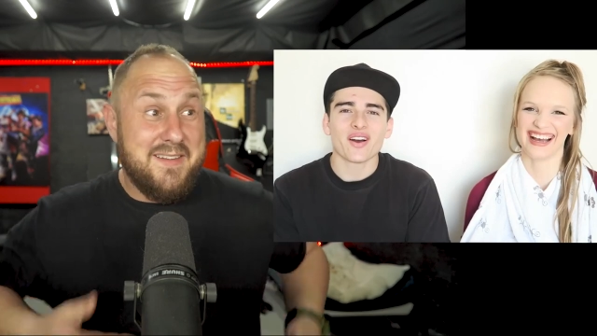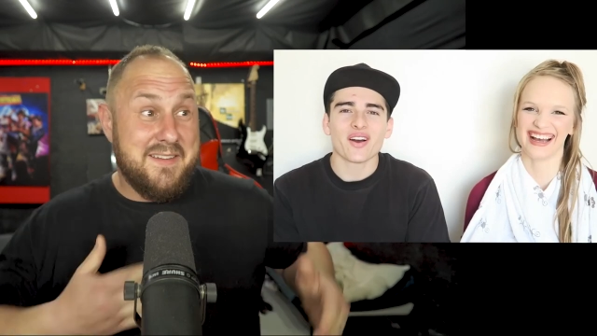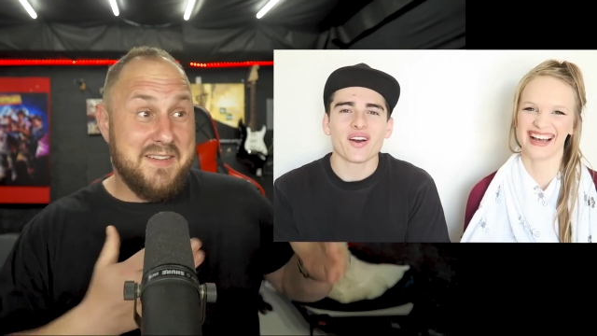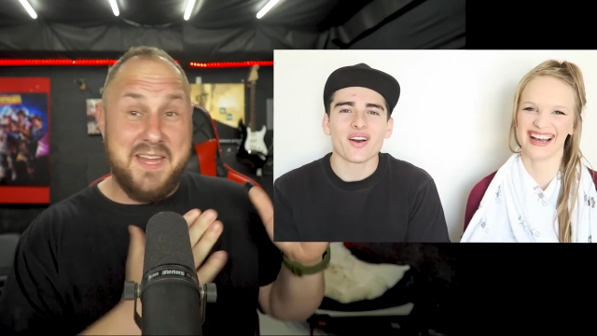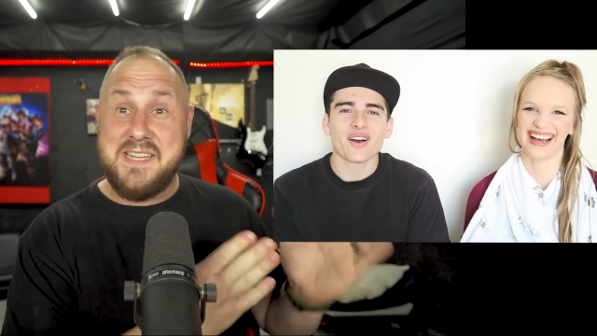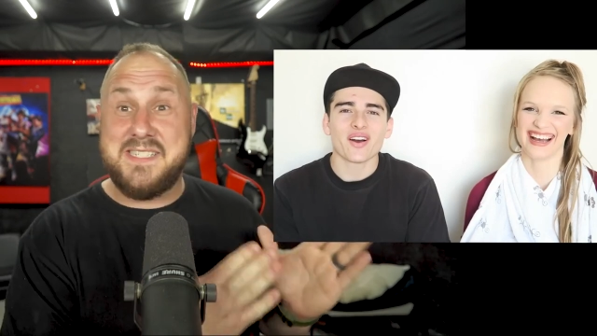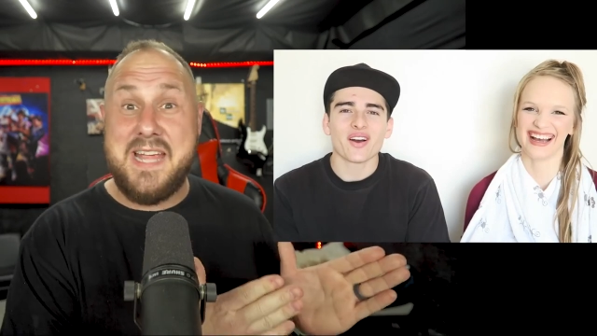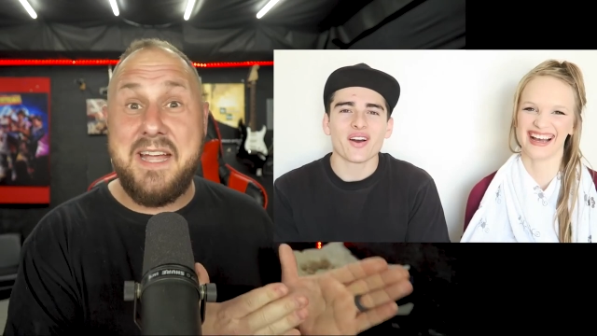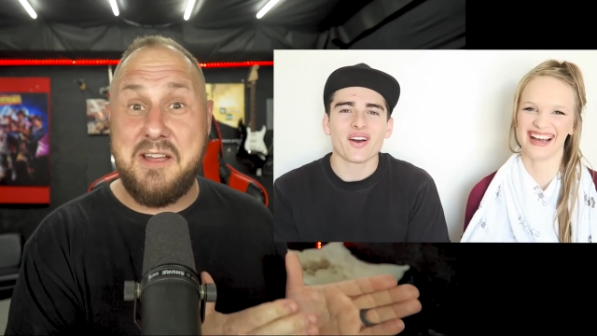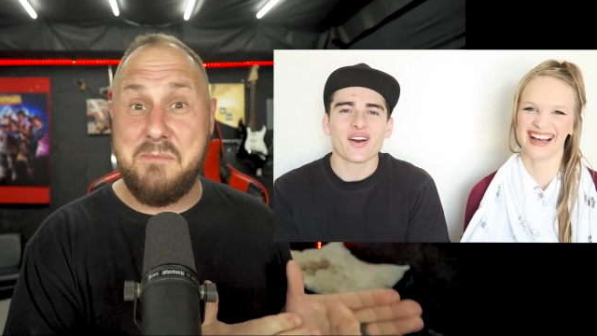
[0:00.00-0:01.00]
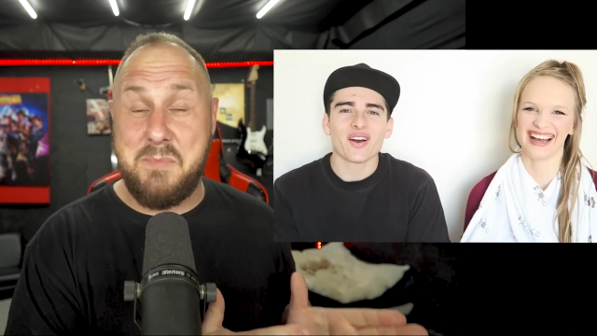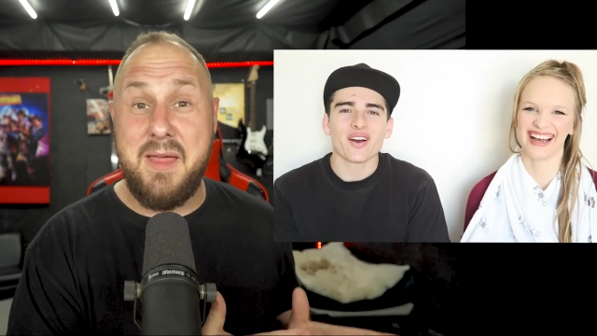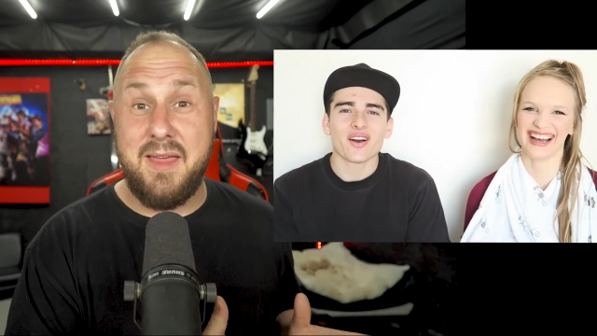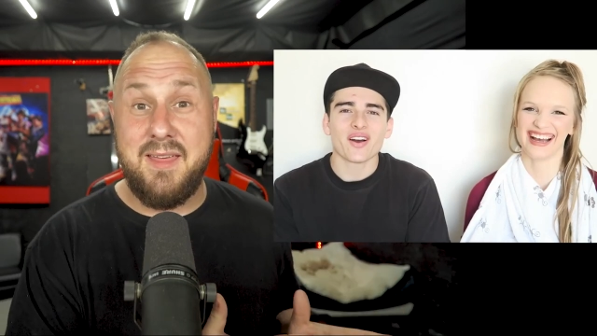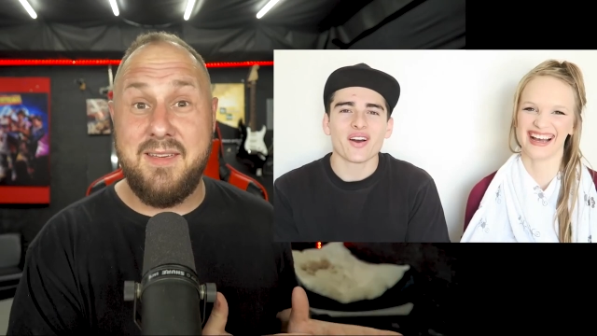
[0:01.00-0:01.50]
Speaker 1: He's dating
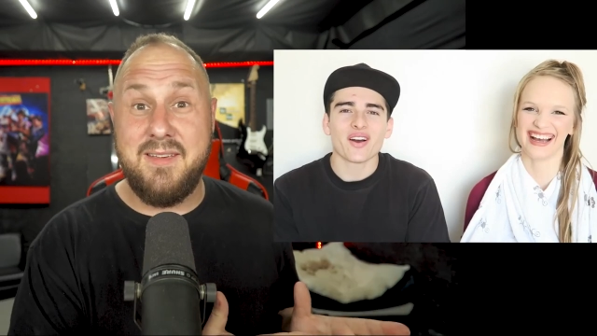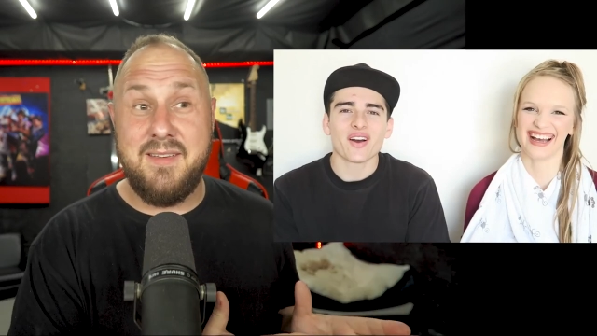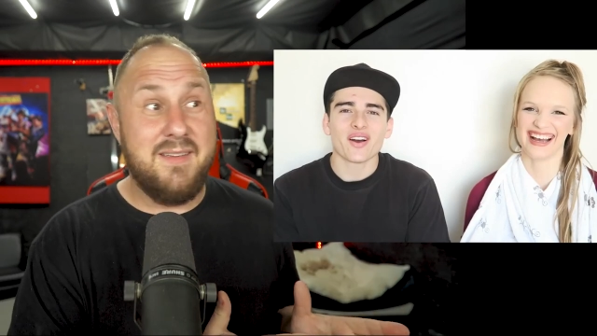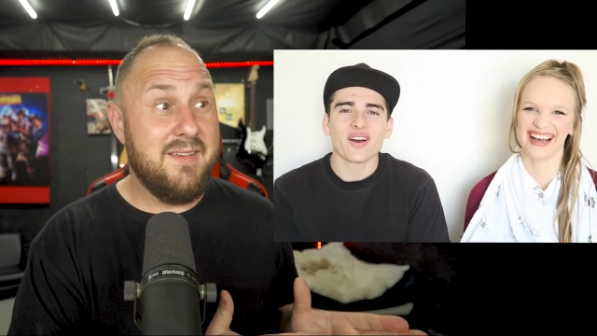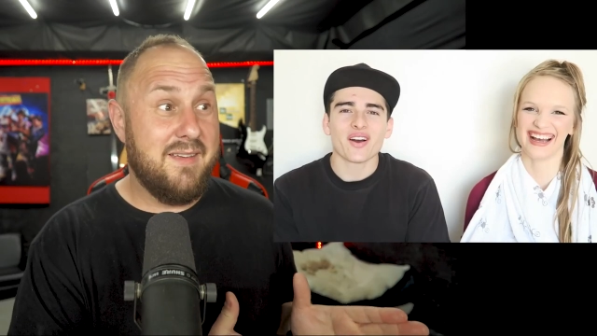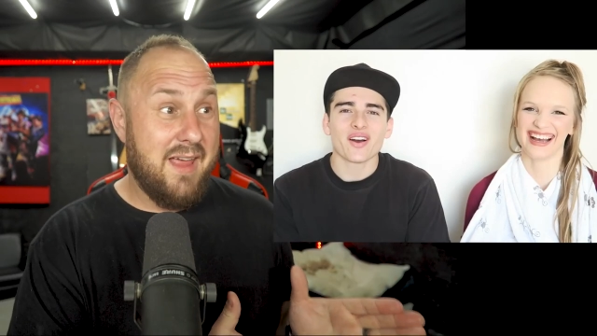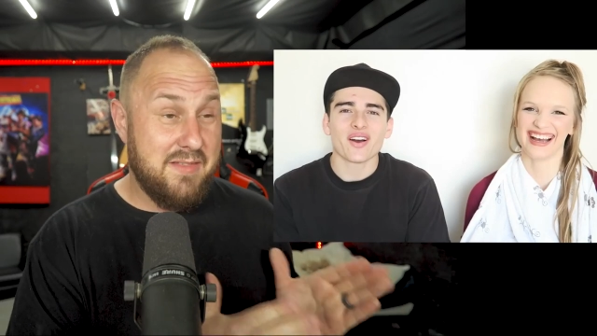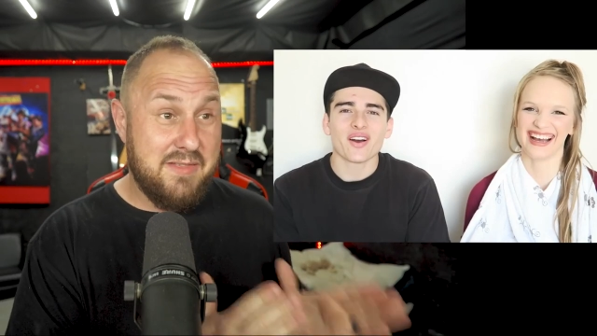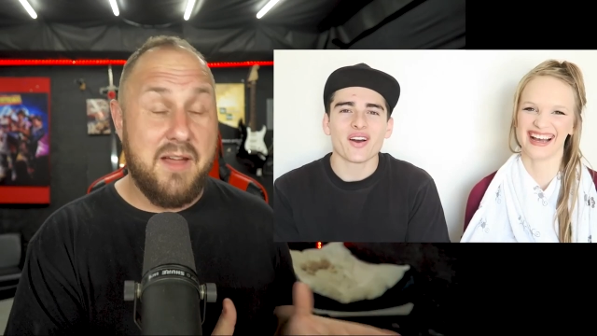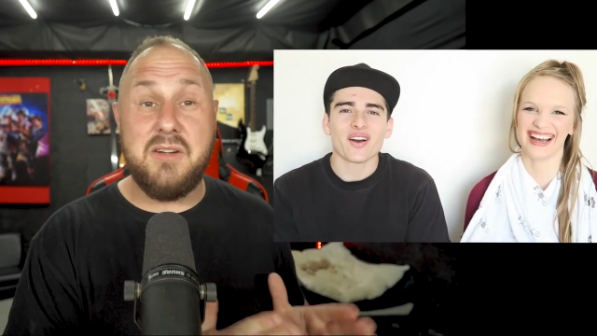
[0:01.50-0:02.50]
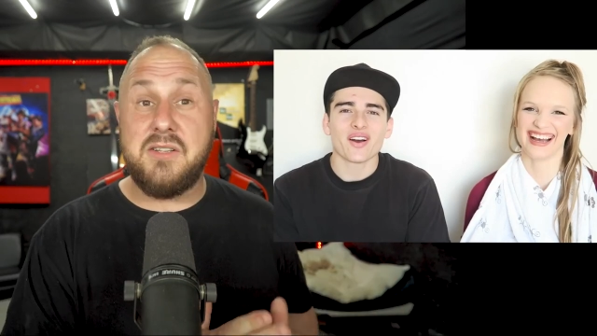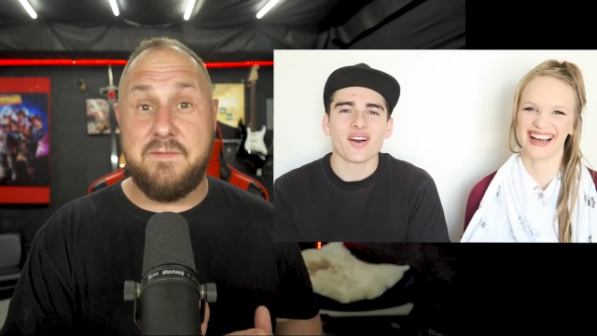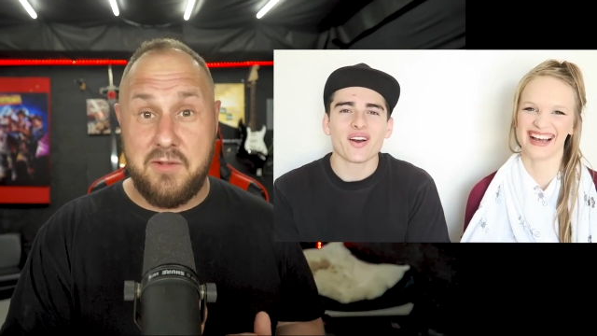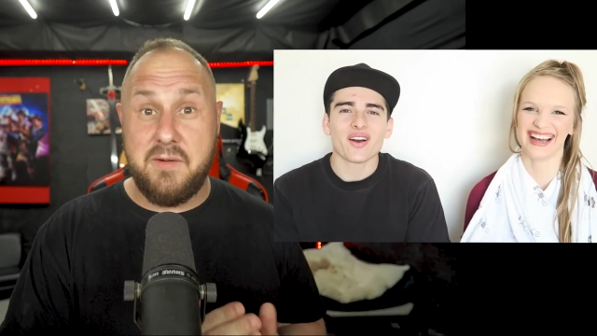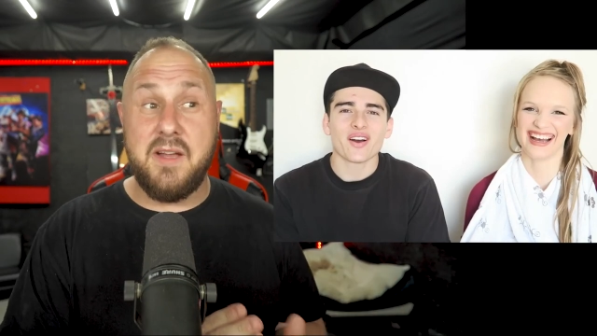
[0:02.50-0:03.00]
B and they're
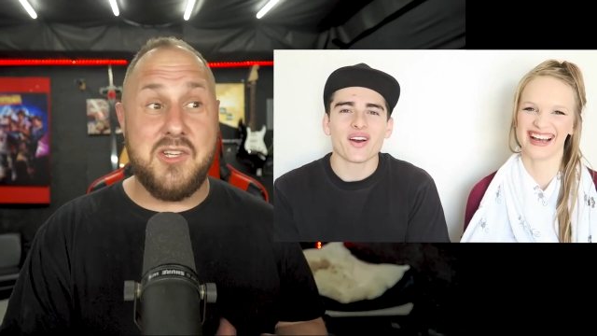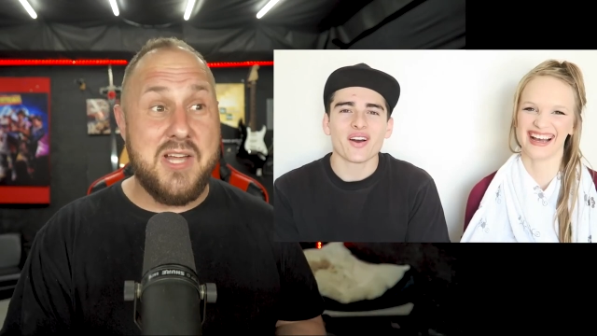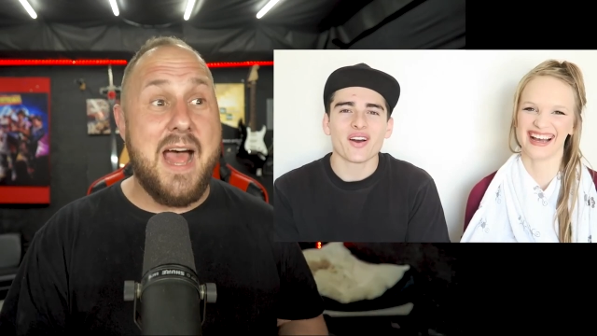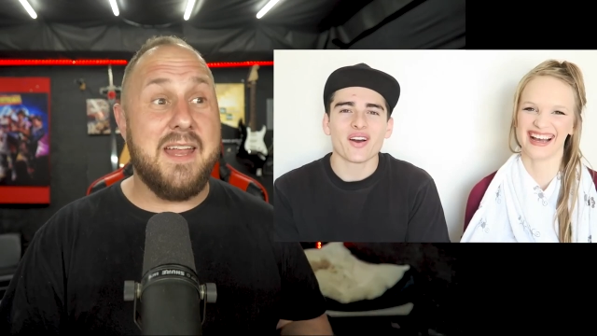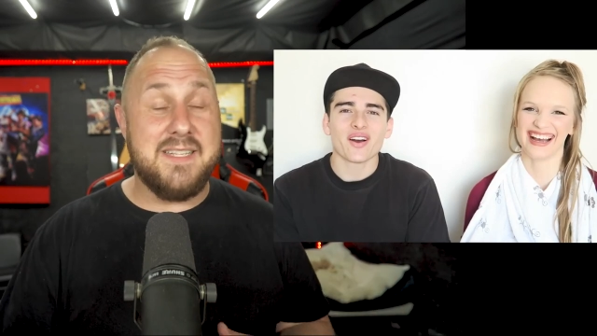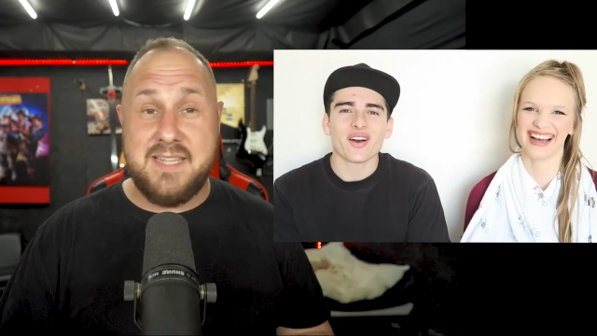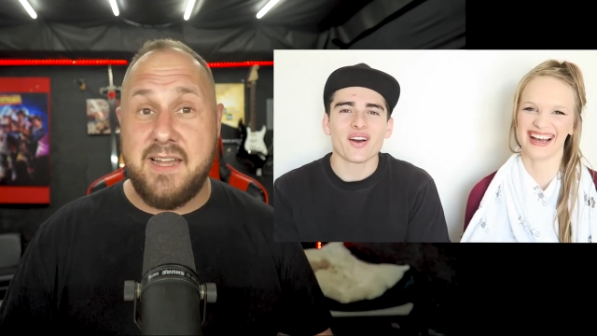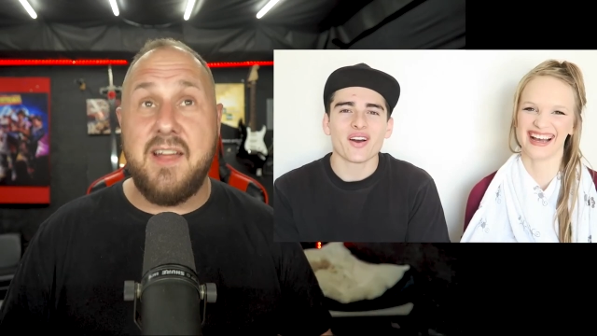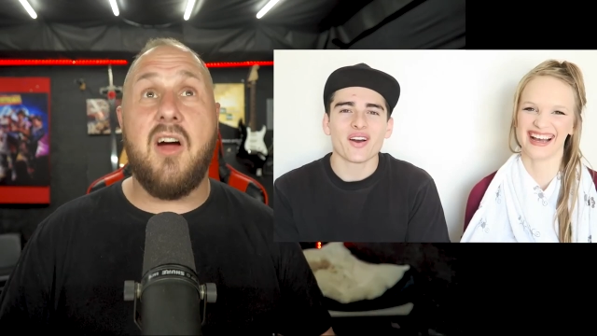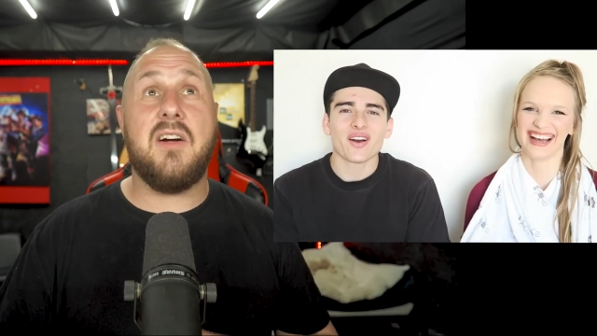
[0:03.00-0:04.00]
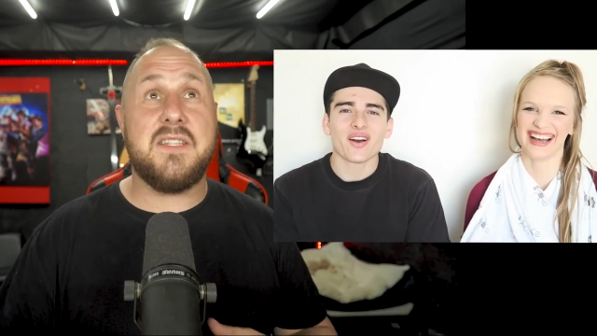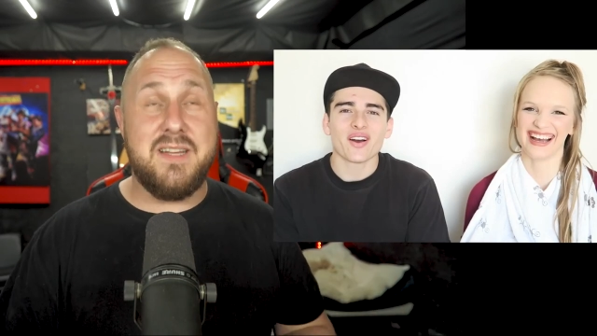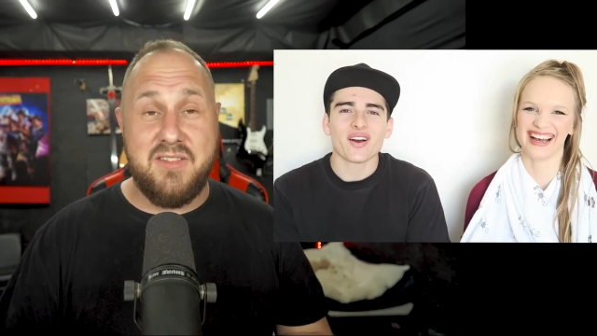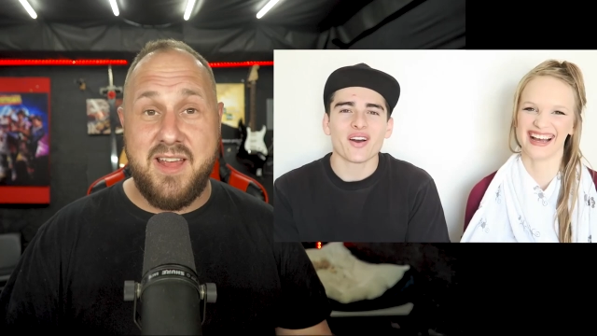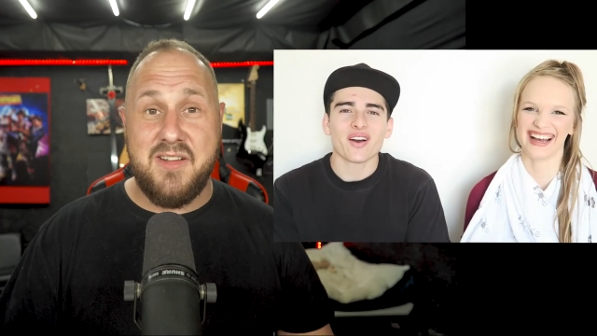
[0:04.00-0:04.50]
flirting chatting, sending hearts and
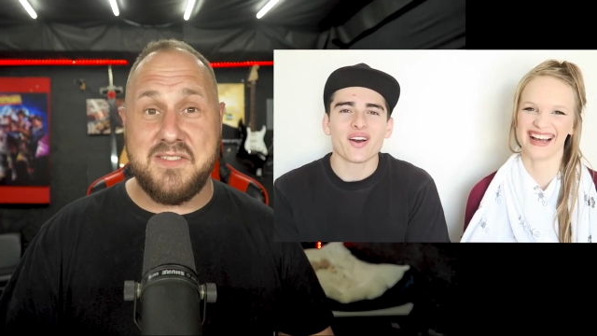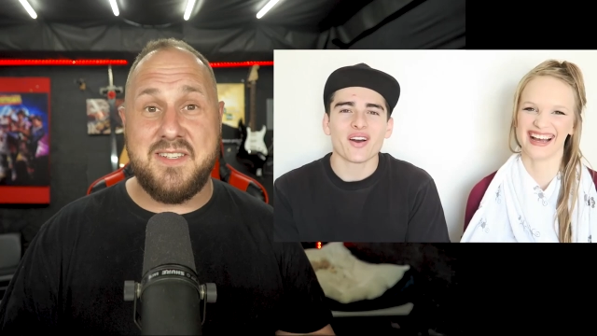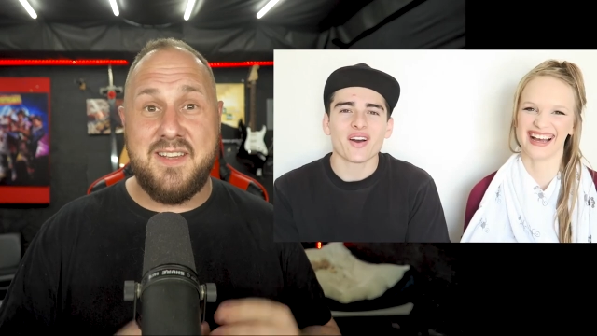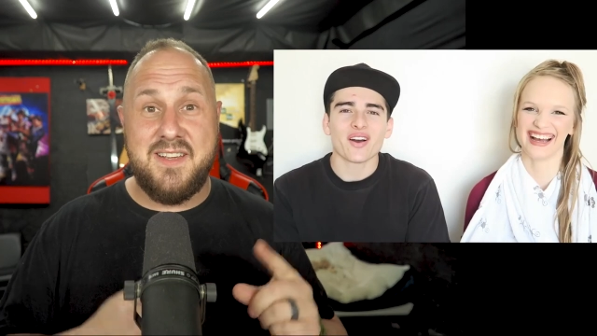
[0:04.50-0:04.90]
everything else.